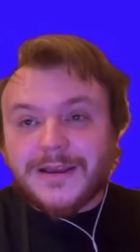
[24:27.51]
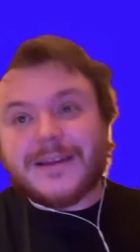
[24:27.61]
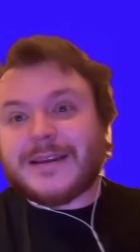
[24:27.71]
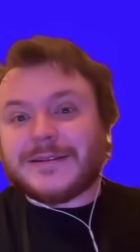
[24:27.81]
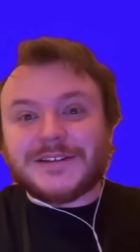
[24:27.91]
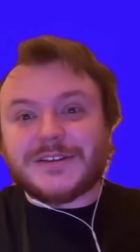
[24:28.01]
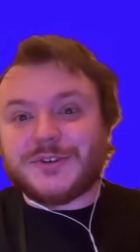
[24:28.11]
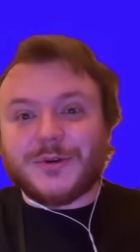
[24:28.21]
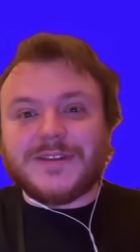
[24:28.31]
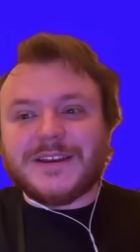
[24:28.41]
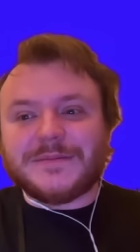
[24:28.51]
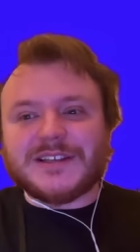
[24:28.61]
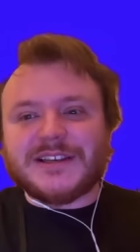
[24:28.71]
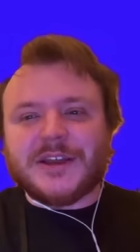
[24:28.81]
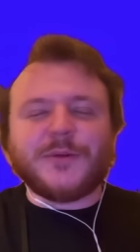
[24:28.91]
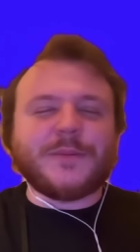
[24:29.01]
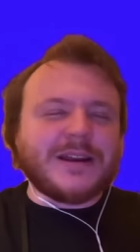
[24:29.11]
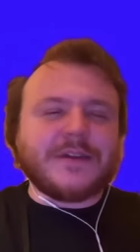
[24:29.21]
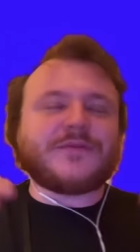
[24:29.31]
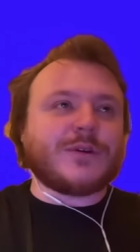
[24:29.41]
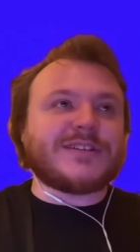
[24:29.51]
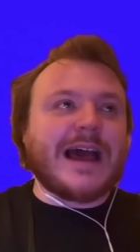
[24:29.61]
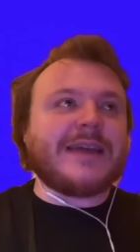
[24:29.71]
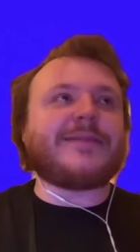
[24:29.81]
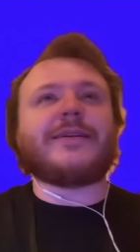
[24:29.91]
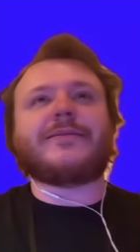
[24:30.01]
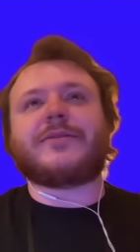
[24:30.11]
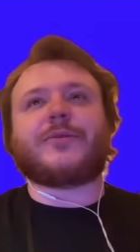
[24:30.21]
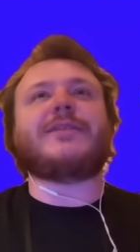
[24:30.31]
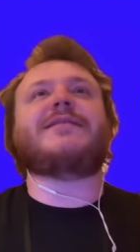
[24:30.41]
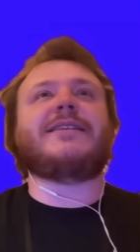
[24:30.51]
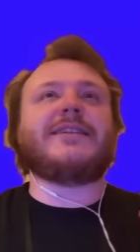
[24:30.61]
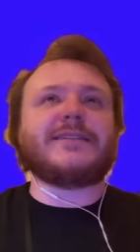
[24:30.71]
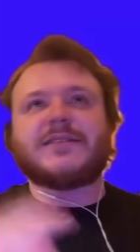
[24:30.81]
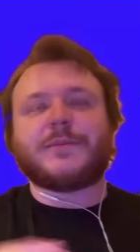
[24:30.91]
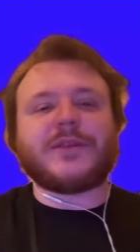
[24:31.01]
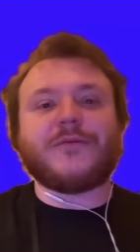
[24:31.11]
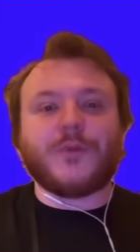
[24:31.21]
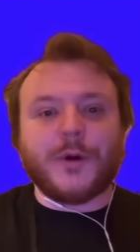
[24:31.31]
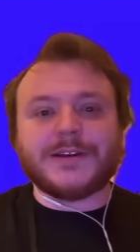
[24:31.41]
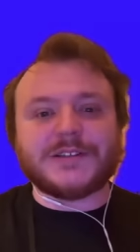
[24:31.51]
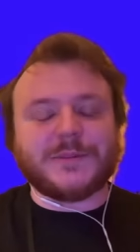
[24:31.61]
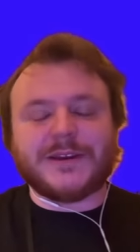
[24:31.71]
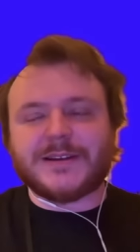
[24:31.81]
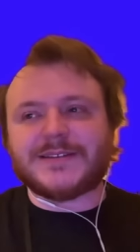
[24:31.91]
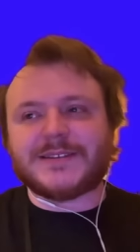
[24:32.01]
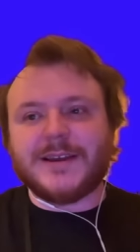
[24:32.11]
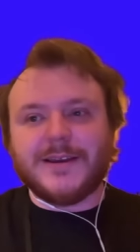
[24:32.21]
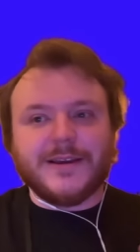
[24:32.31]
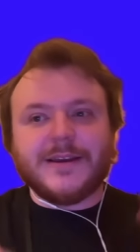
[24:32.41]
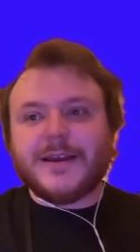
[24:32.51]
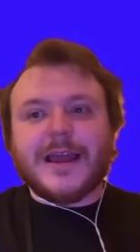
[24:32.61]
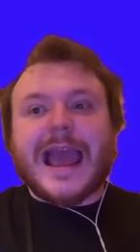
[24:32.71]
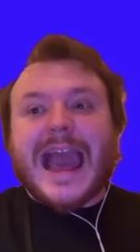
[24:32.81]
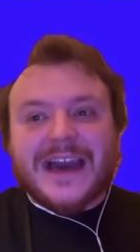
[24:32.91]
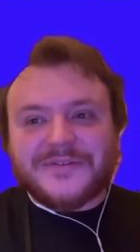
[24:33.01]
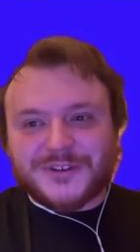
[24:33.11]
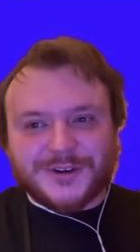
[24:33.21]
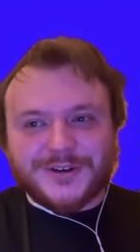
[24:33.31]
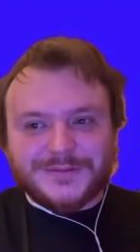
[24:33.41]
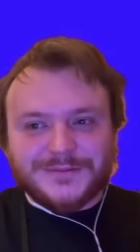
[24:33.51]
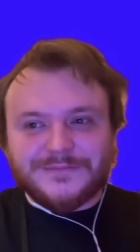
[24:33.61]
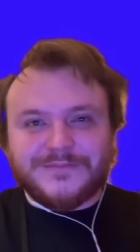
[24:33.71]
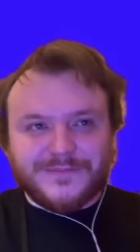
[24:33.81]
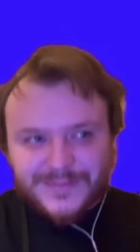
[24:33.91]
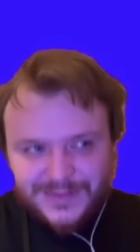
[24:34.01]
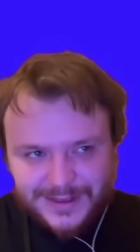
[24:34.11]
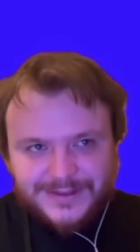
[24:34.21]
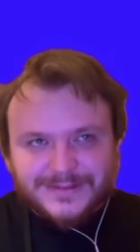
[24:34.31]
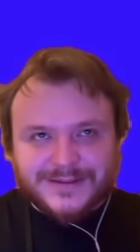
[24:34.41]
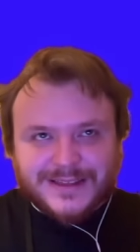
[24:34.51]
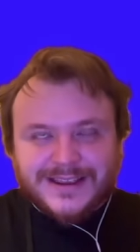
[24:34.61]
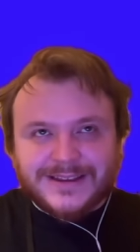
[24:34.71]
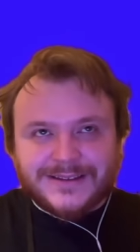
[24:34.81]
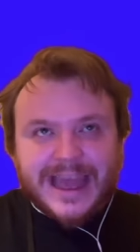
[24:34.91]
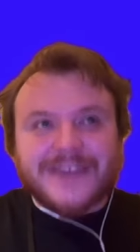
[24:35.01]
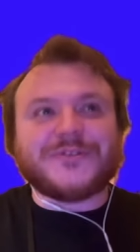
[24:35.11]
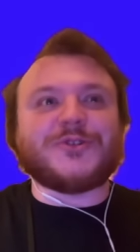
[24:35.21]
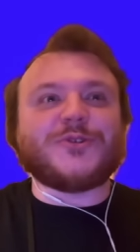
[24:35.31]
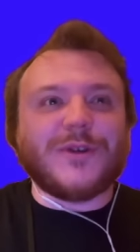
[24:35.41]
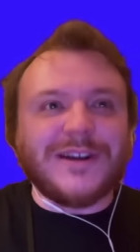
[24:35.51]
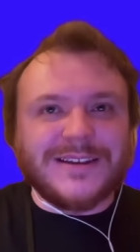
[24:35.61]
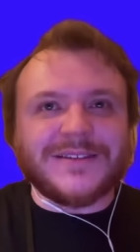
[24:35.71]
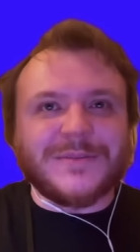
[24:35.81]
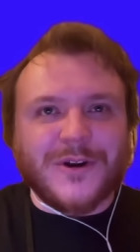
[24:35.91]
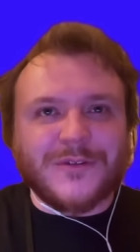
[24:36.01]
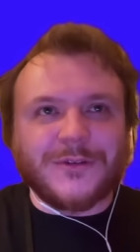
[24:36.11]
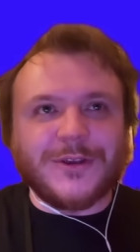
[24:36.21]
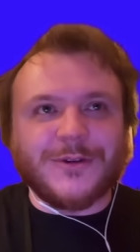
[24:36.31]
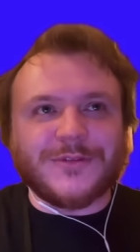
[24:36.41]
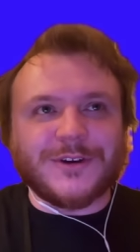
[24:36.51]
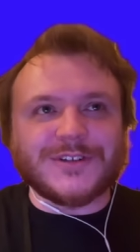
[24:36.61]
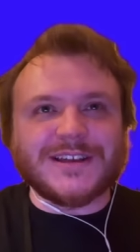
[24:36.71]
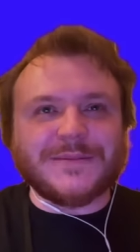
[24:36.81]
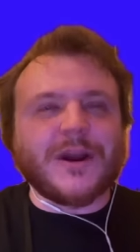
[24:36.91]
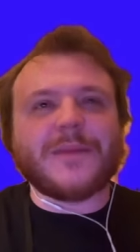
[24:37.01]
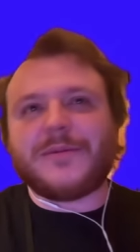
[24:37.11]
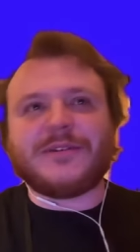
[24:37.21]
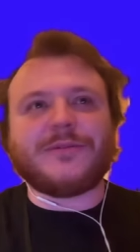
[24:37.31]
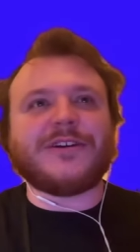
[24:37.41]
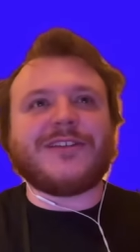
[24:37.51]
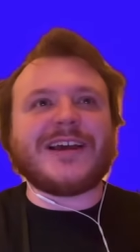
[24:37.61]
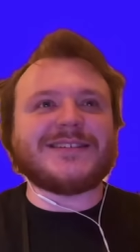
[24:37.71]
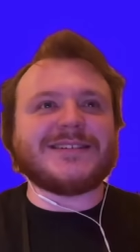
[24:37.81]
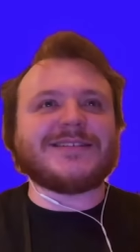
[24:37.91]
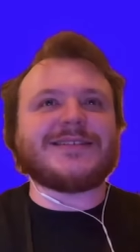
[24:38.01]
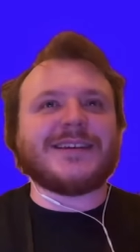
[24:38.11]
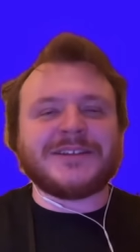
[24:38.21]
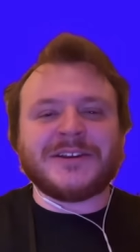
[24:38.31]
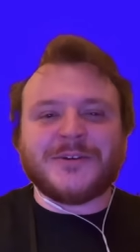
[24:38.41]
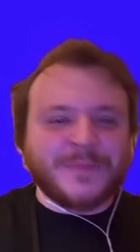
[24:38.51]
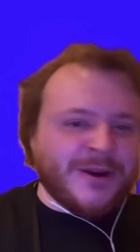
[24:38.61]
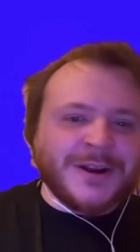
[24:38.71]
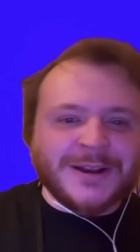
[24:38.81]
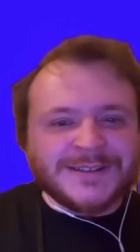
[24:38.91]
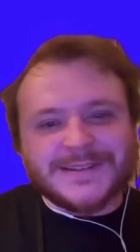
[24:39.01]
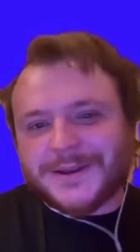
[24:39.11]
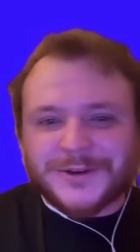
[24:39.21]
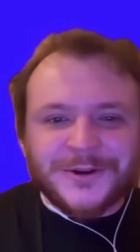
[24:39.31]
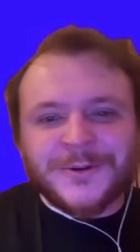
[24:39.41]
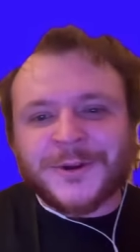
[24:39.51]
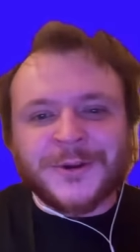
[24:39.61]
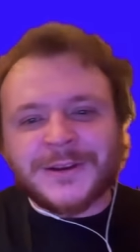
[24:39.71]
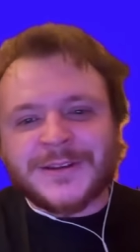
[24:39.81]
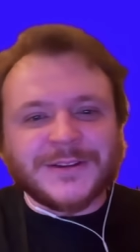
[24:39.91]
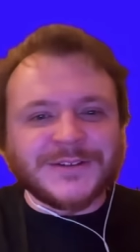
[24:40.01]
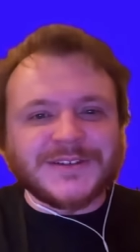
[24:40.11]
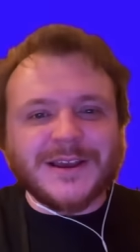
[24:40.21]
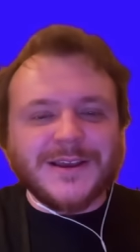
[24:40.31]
to join the MCU. But of course, I think that the reason he ends up in the void is because after after joining the Marvel universe, he probably realizes that, you know, Paradox is up to no good, and there's,